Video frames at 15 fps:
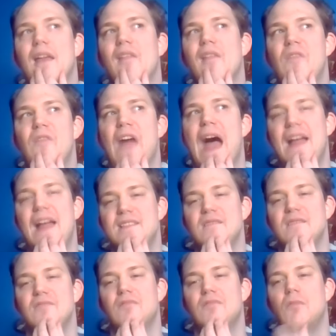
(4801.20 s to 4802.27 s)
that's
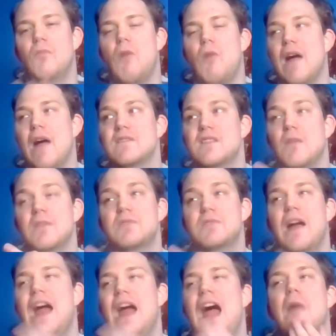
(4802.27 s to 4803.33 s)
why I was so much
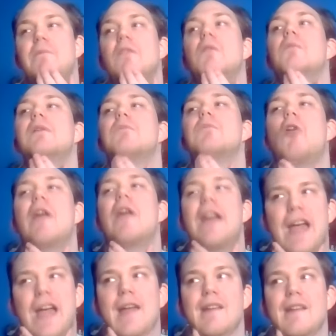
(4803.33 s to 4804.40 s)
more happy when we brought it
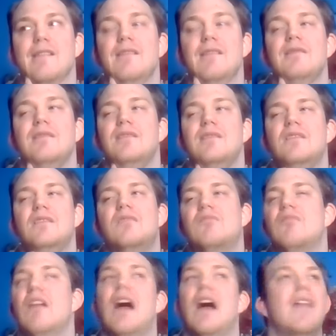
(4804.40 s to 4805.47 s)
in.
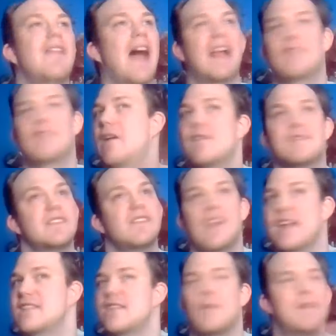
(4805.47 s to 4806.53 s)
That's why I was
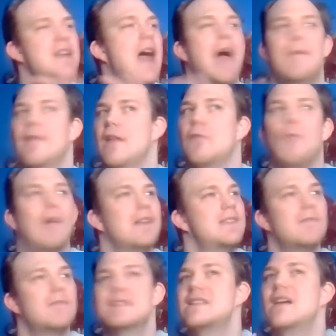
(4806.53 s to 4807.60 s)
like so much happier. Like once
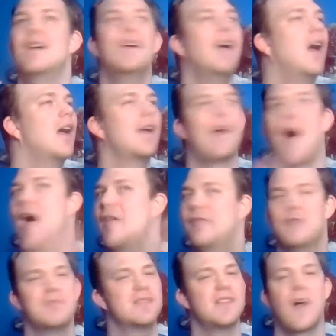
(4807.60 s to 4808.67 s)
it was gone
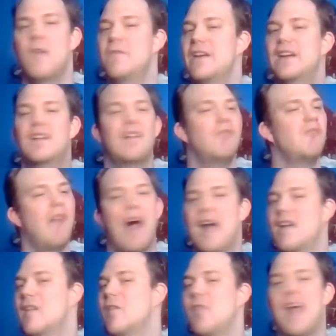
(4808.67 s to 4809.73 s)
from Suffolk, I
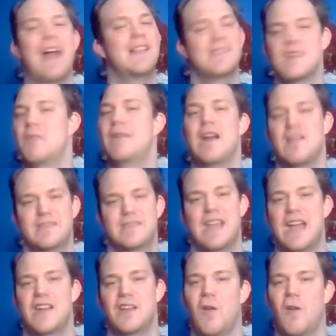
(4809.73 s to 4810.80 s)
could let someone else
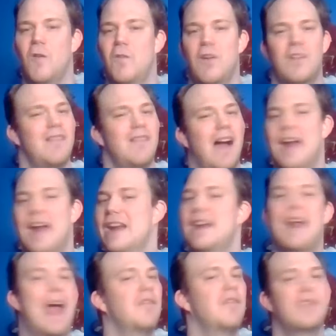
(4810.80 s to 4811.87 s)
take it over. I didn't
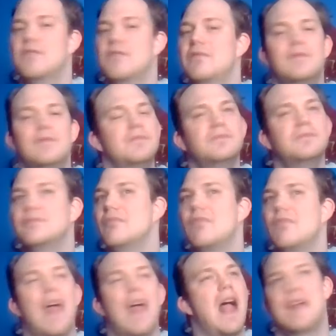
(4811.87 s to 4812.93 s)
have to.
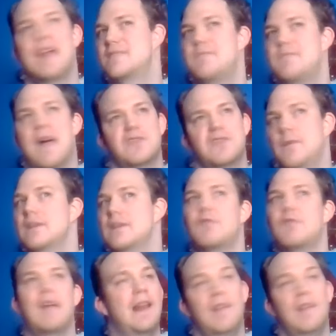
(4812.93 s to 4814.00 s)
And Special Olympics
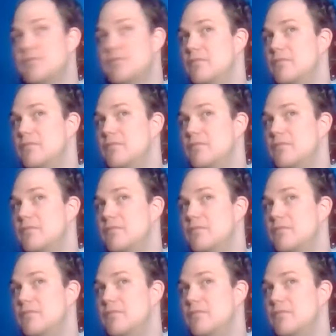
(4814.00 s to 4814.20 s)
ran it.